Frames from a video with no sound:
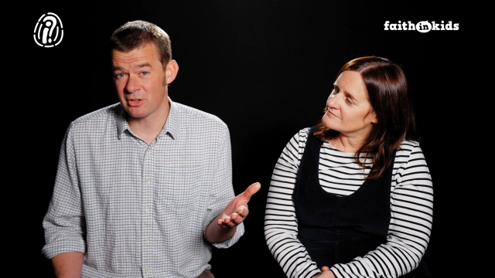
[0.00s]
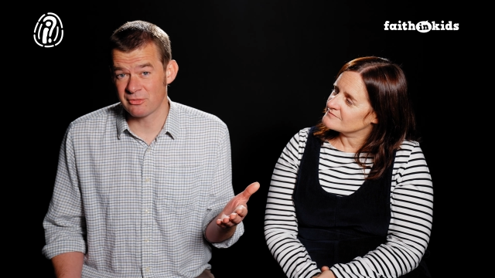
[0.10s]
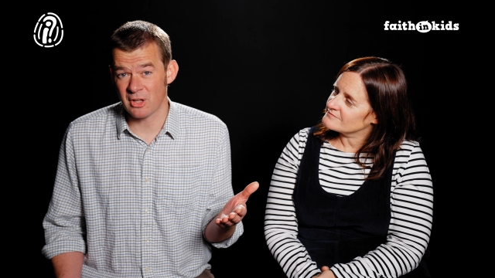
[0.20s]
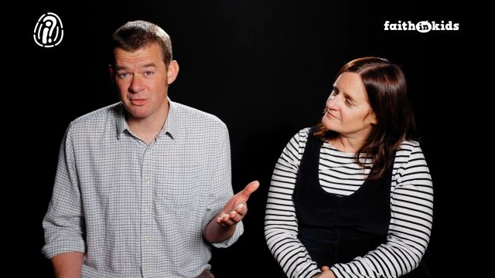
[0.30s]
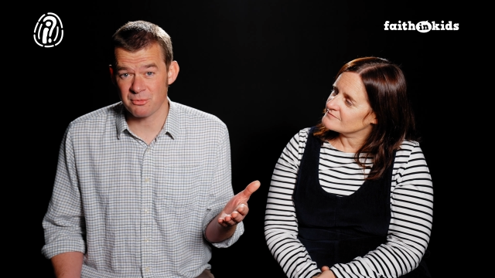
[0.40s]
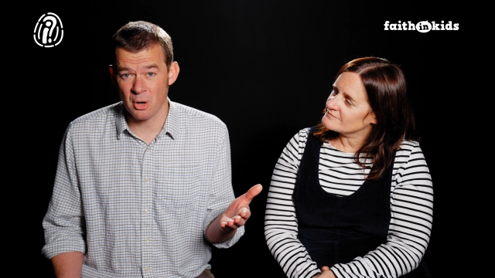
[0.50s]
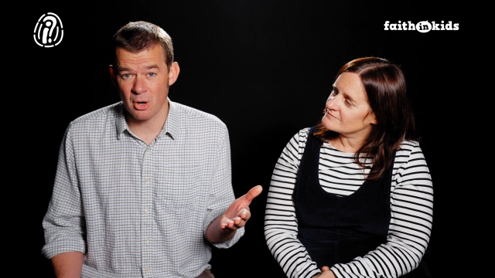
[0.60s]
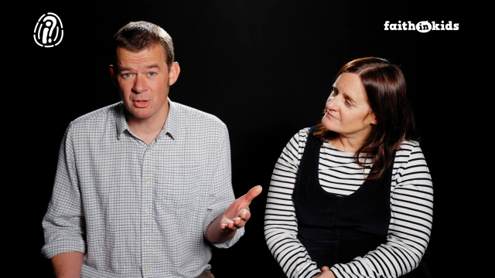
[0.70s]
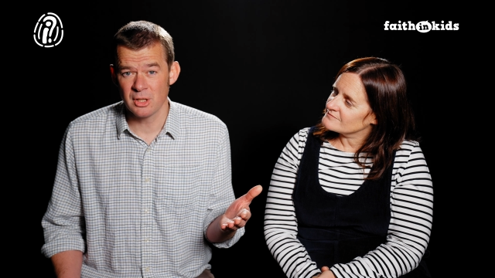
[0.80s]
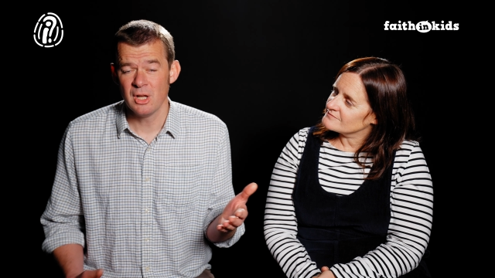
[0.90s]
Speaker 1: they've done
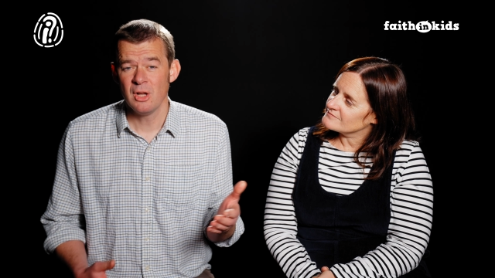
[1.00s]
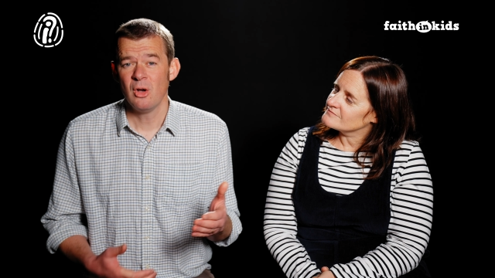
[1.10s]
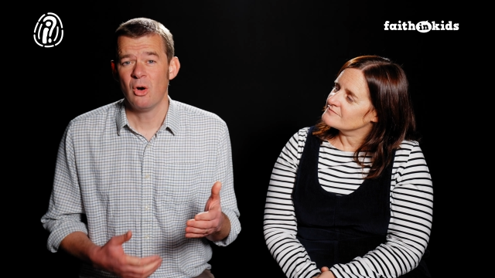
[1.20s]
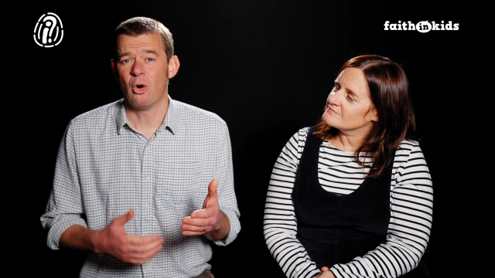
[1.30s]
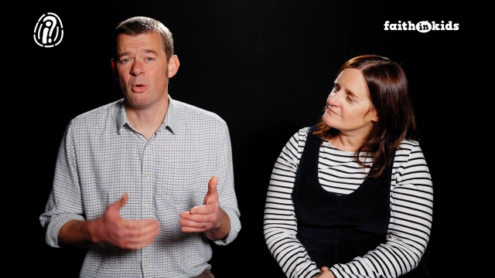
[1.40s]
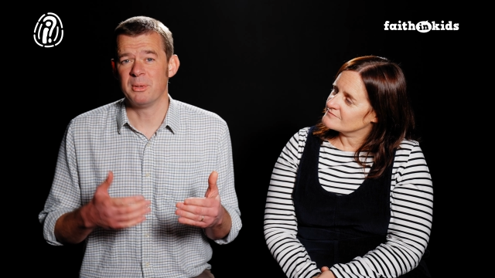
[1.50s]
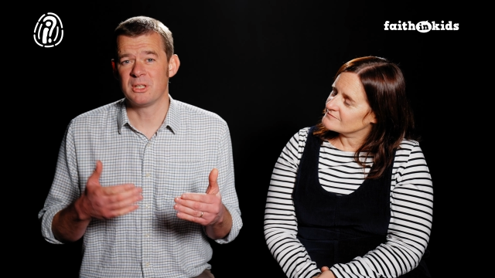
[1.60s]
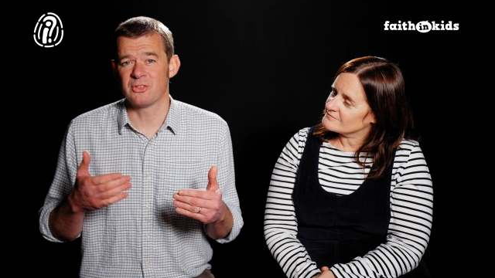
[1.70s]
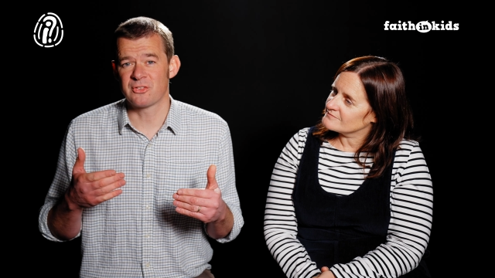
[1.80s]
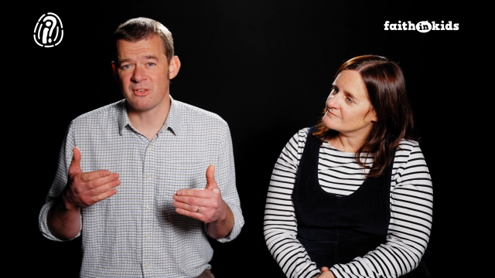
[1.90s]
wrong or
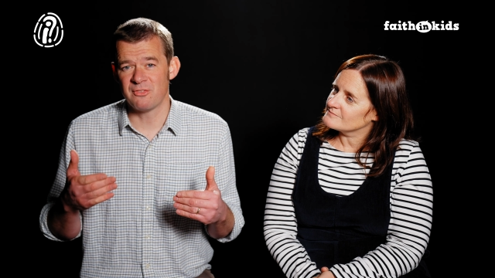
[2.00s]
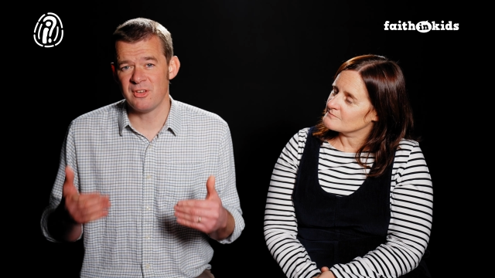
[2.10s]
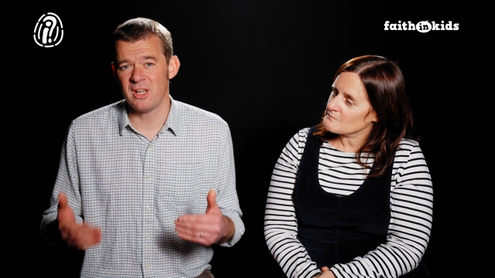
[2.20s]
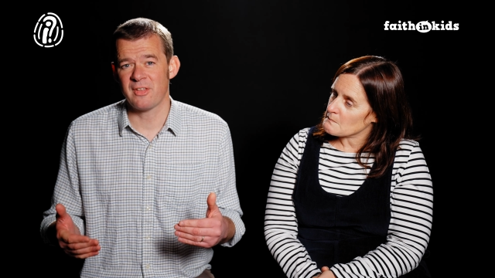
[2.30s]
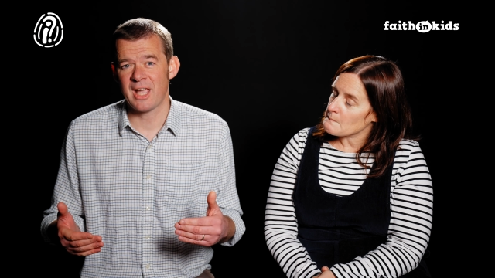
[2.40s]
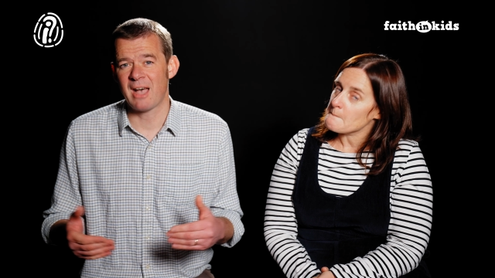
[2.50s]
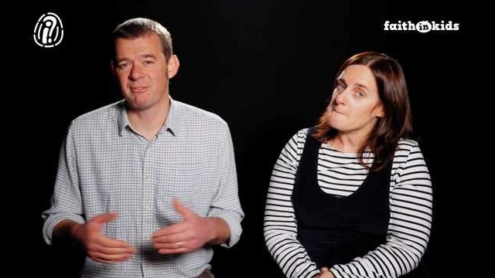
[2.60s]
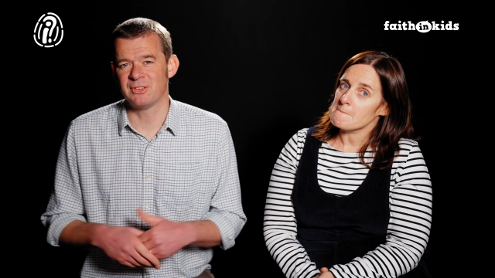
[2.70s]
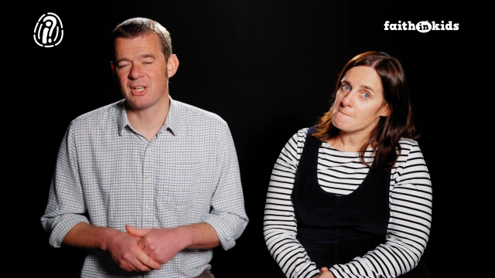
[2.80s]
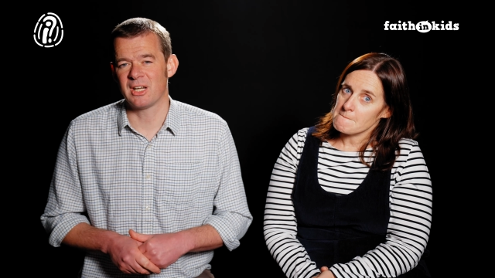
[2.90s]
because they fear they
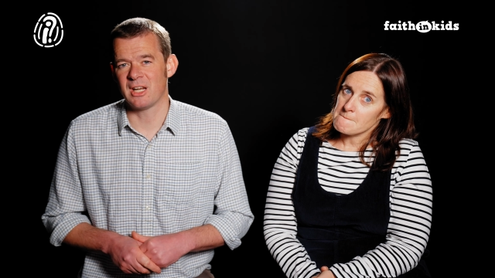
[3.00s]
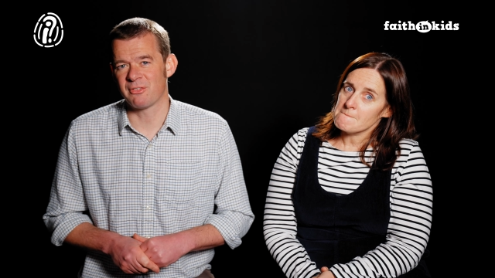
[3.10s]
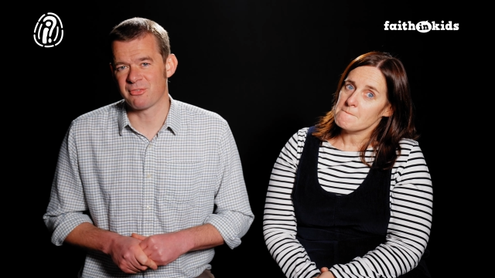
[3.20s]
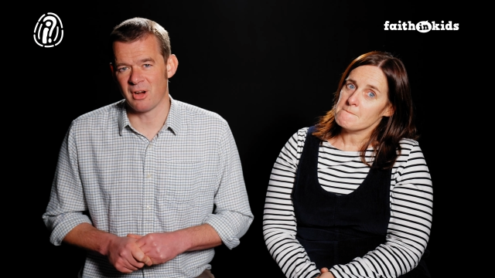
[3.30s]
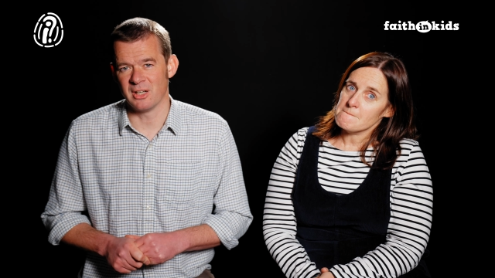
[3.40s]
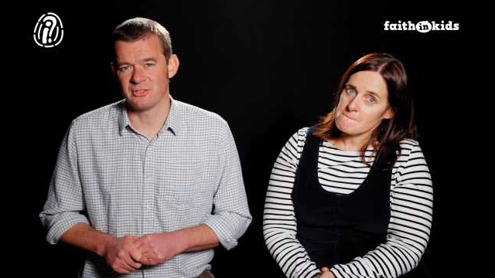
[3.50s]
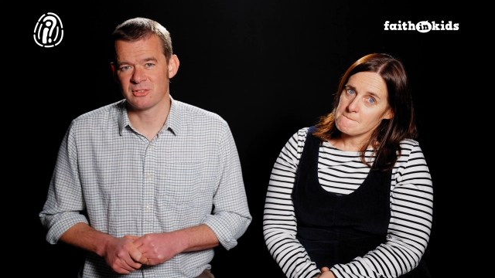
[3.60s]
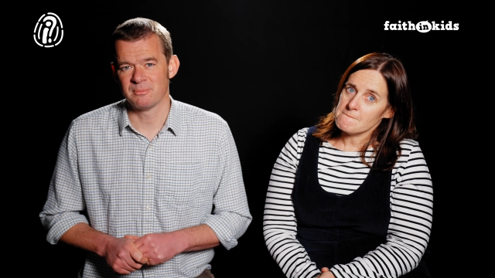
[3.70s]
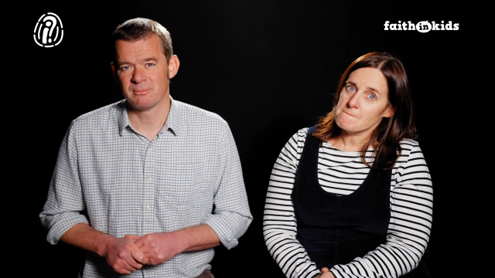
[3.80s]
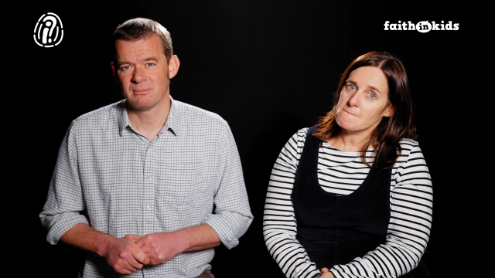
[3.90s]
haven't done enough right.
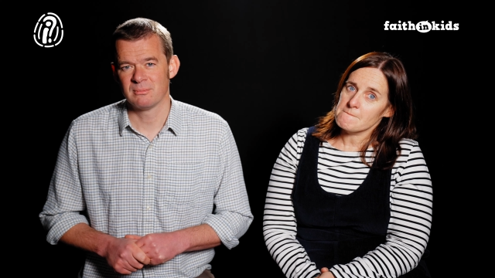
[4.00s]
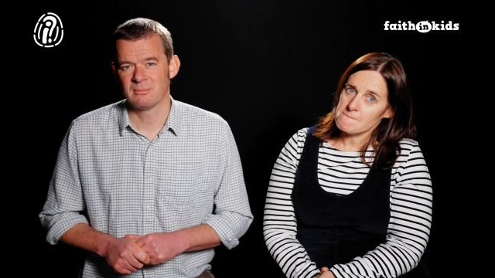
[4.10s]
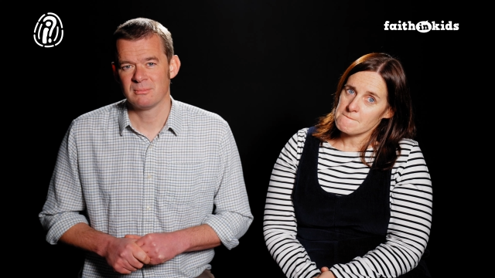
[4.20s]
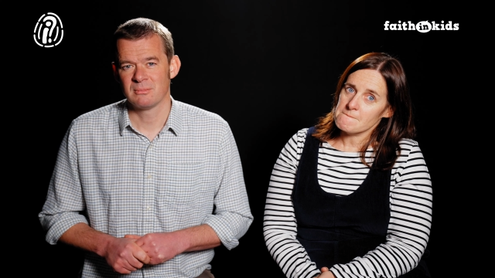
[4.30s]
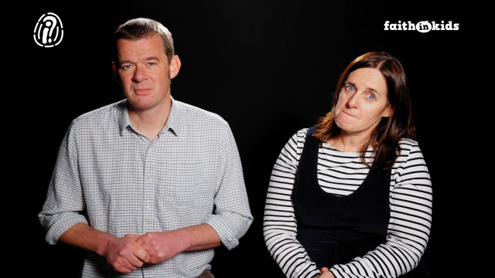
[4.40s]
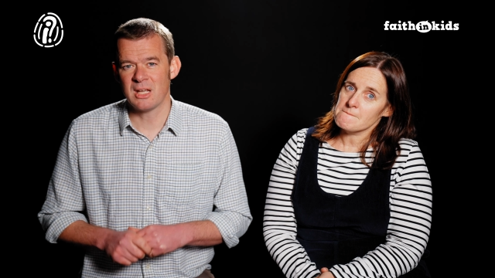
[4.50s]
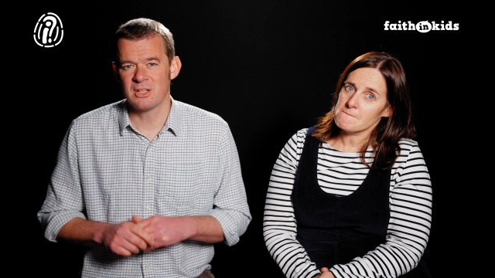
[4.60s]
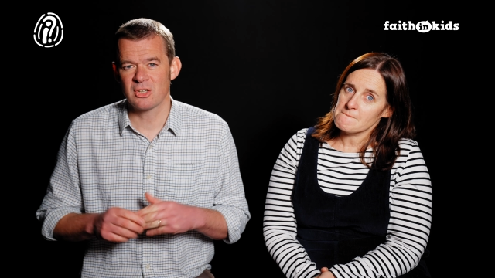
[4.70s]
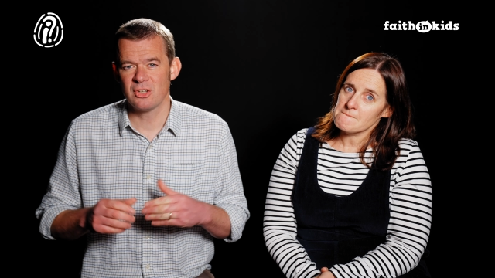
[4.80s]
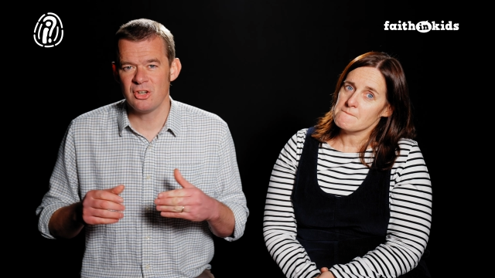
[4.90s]
They
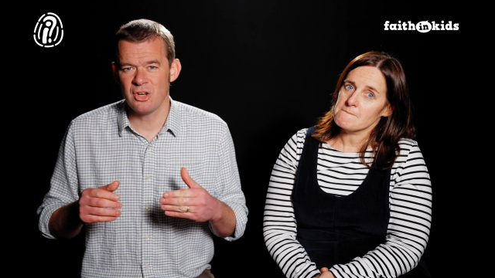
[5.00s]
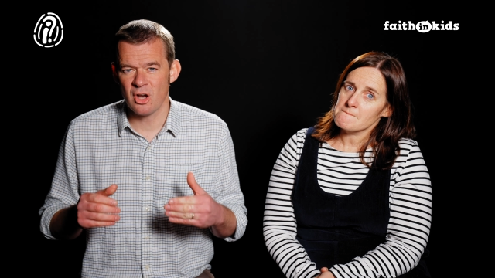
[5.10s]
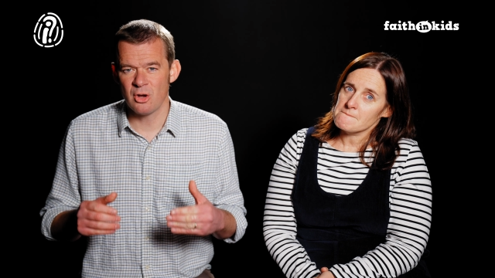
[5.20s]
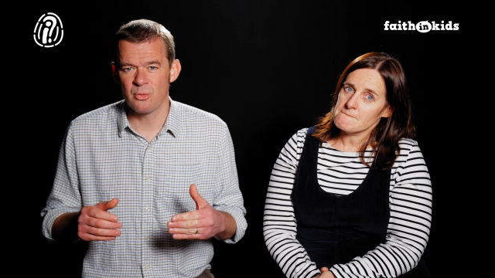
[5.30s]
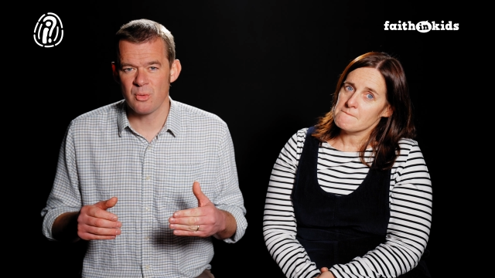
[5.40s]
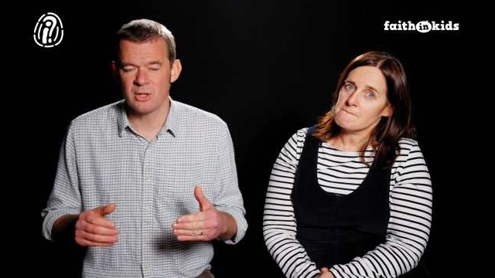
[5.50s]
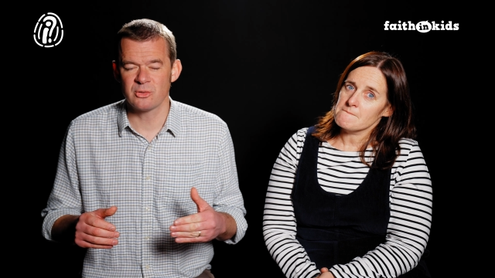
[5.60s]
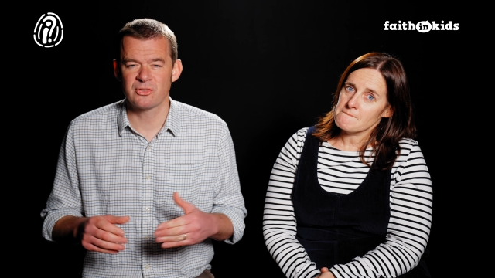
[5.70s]
can know real